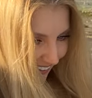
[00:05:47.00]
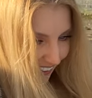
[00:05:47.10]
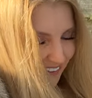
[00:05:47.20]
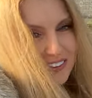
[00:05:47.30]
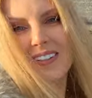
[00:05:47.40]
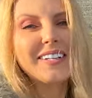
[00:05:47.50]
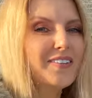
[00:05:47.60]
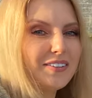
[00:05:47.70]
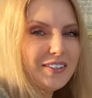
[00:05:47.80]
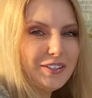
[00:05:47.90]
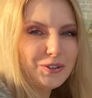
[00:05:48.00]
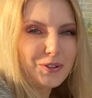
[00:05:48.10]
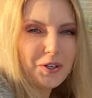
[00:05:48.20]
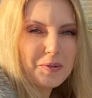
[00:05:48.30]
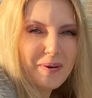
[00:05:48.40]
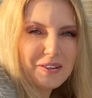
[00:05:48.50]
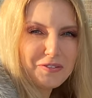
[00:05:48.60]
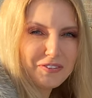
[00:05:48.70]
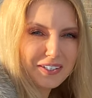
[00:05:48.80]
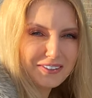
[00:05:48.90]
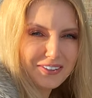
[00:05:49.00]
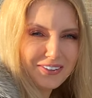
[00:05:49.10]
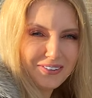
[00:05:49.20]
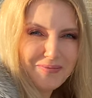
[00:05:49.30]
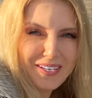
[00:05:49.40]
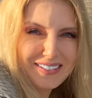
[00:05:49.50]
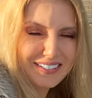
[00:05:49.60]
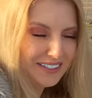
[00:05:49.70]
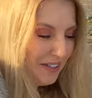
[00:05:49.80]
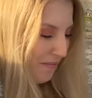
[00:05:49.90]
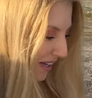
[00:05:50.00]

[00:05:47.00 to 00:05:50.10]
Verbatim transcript: I thought that I will need to call manufacturer or basically my